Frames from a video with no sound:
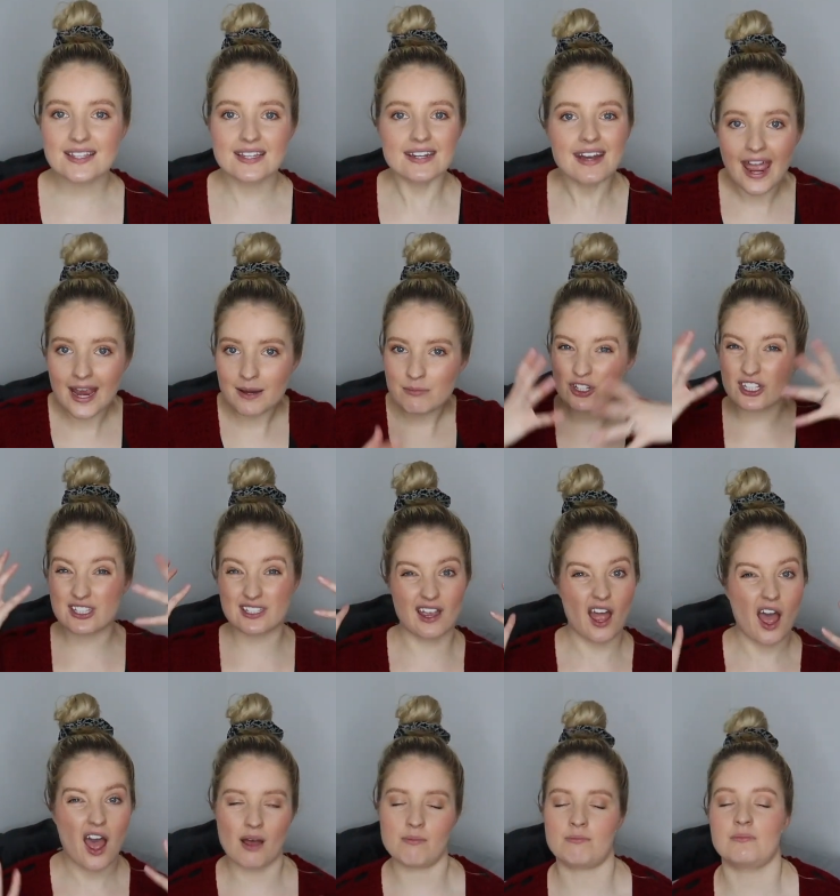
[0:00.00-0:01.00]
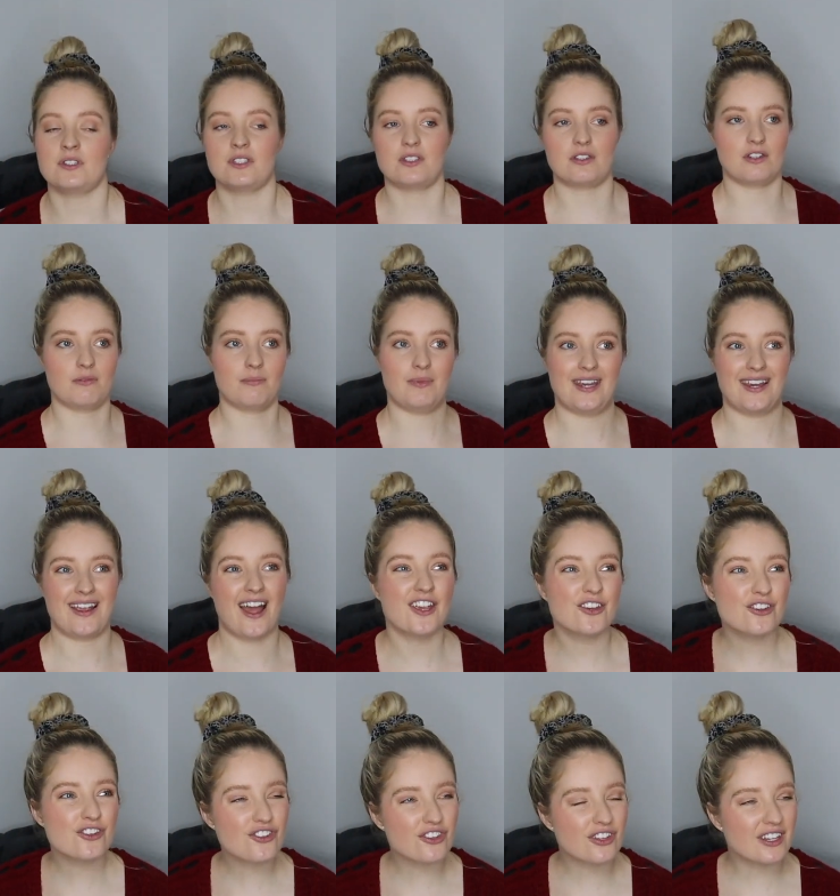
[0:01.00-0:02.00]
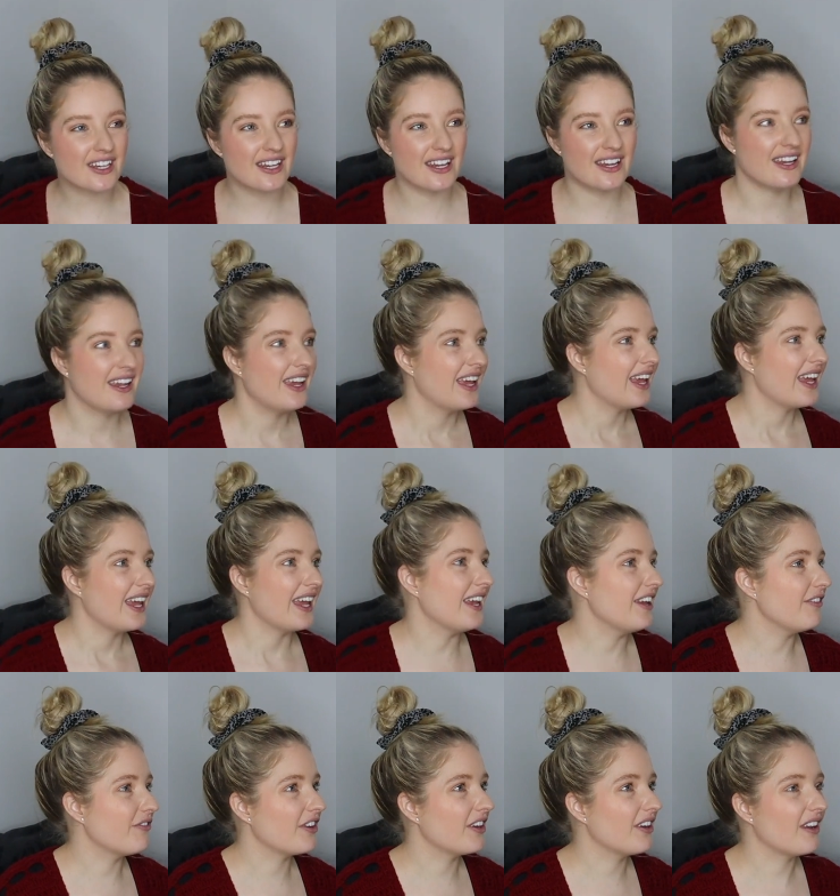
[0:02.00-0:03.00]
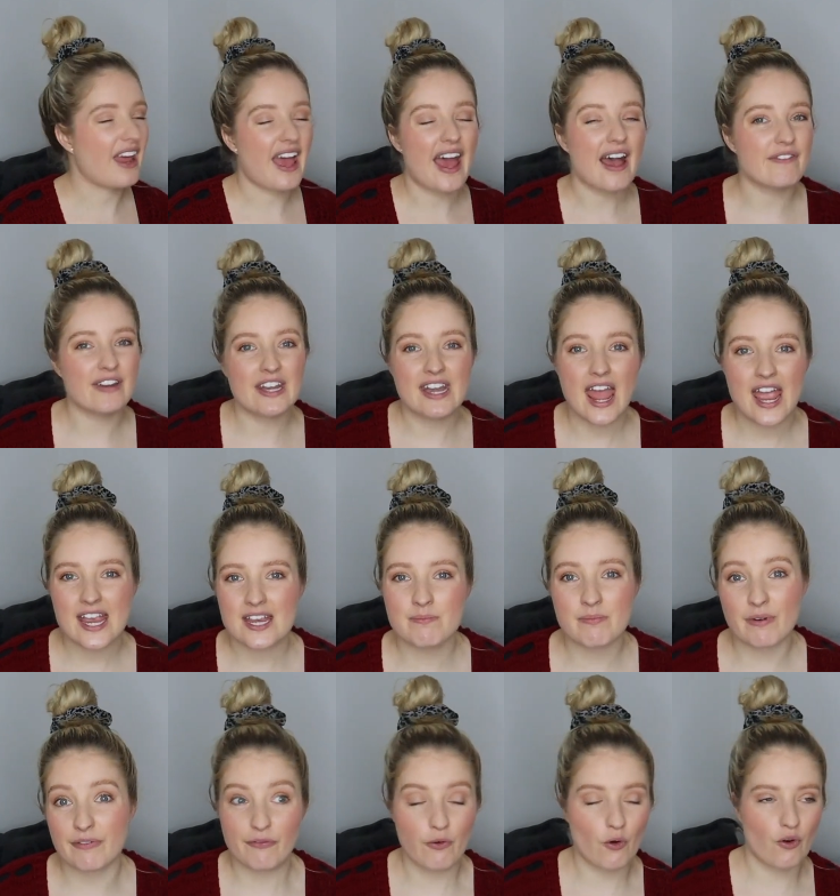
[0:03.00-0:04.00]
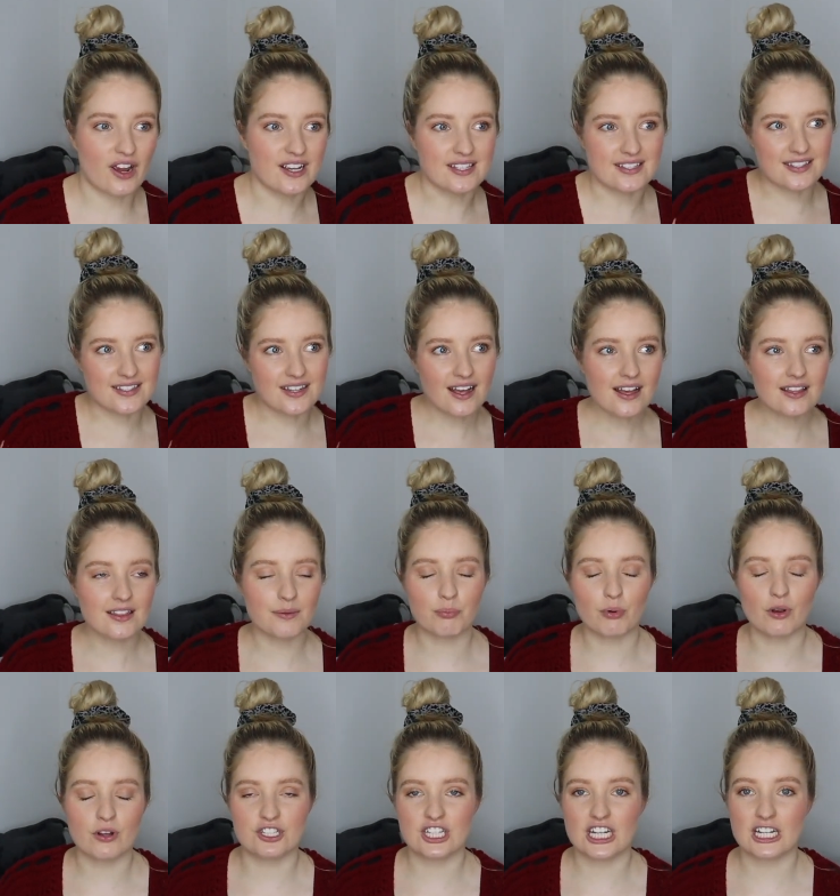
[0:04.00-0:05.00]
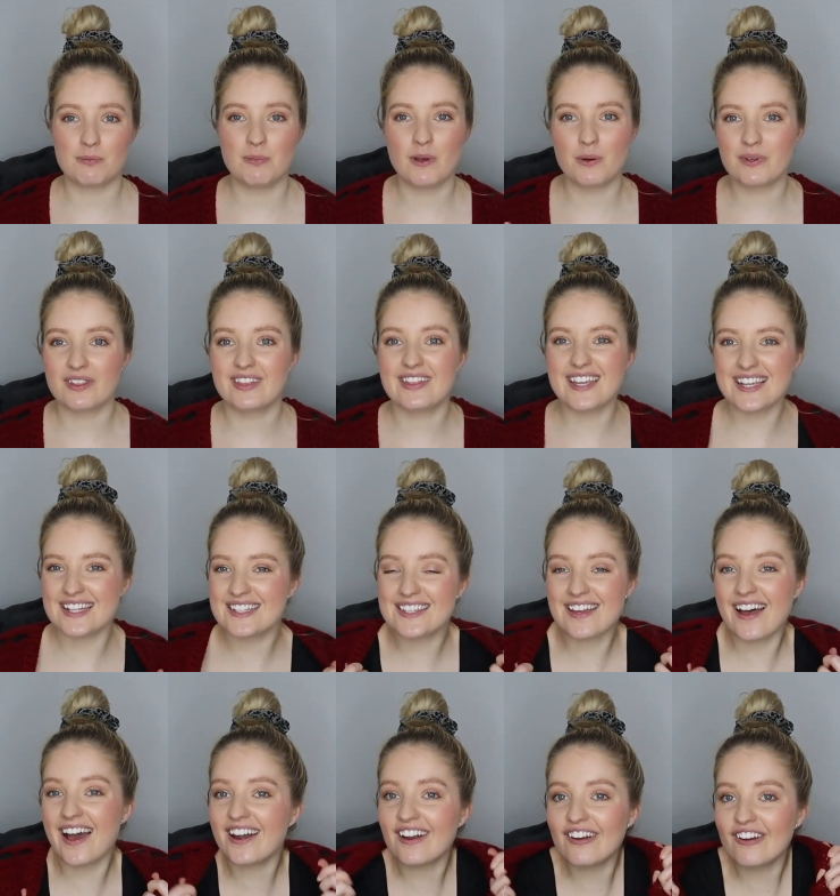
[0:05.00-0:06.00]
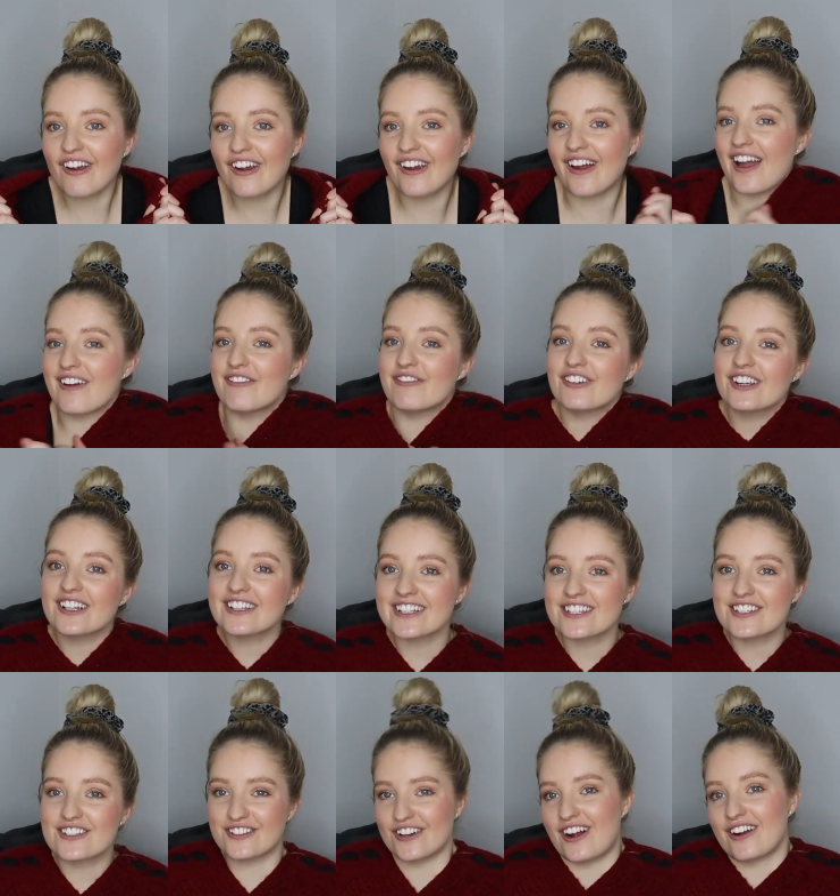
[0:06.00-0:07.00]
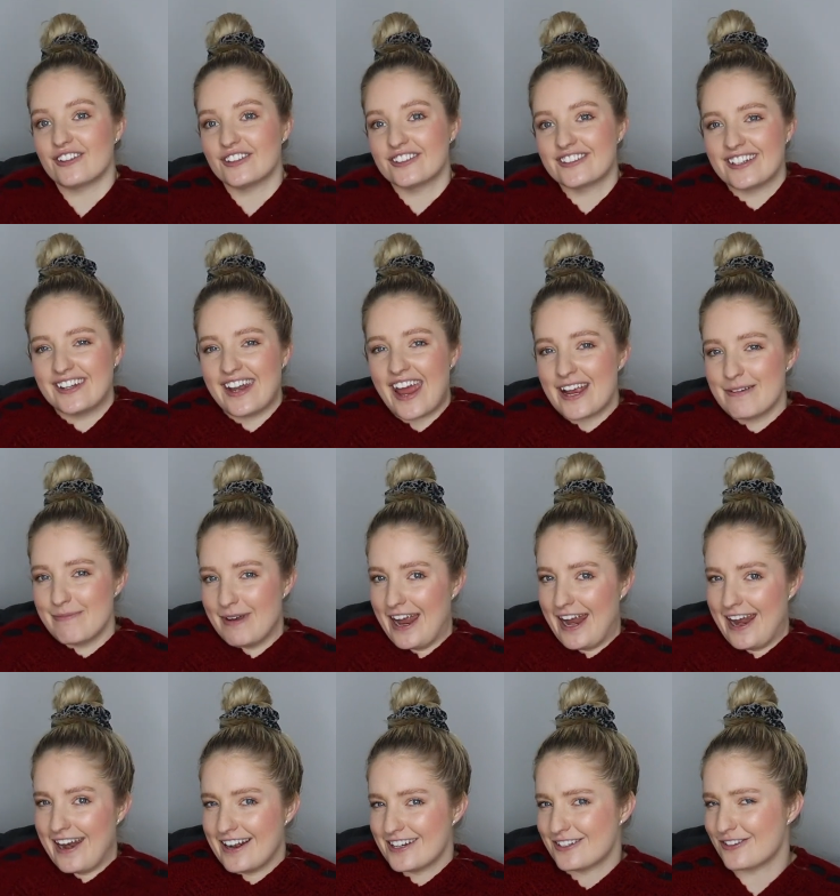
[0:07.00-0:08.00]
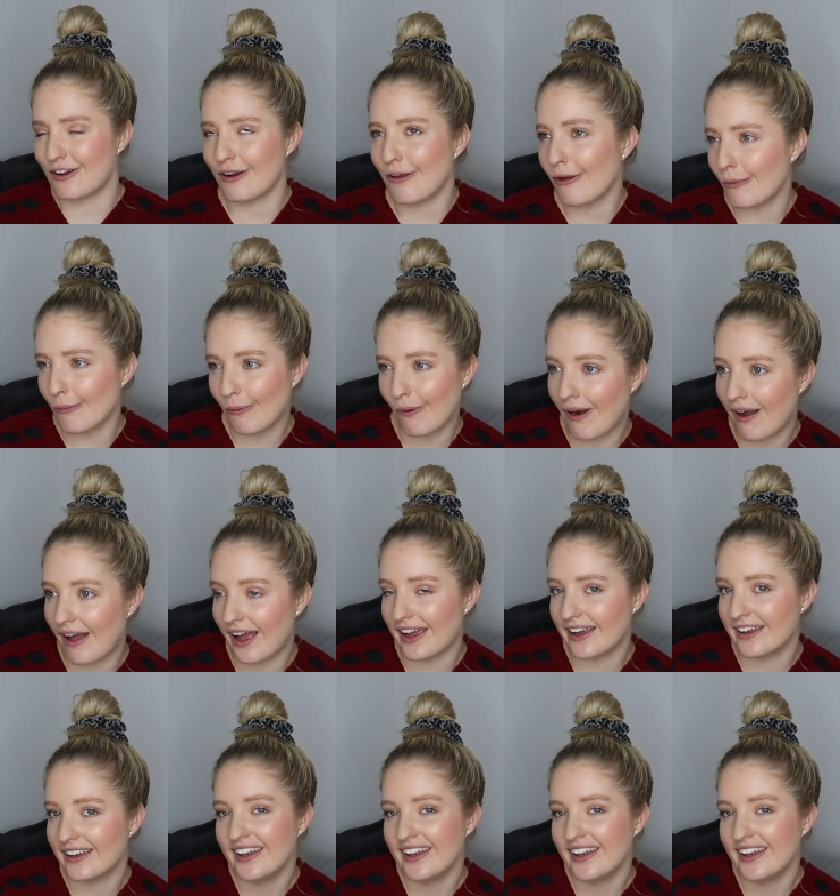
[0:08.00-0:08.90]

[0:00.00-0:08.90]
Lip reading: the name just comes to me. I usually even have a name before I start the project, but with this, I don't know. I've really struggled to name it, and I don't know why.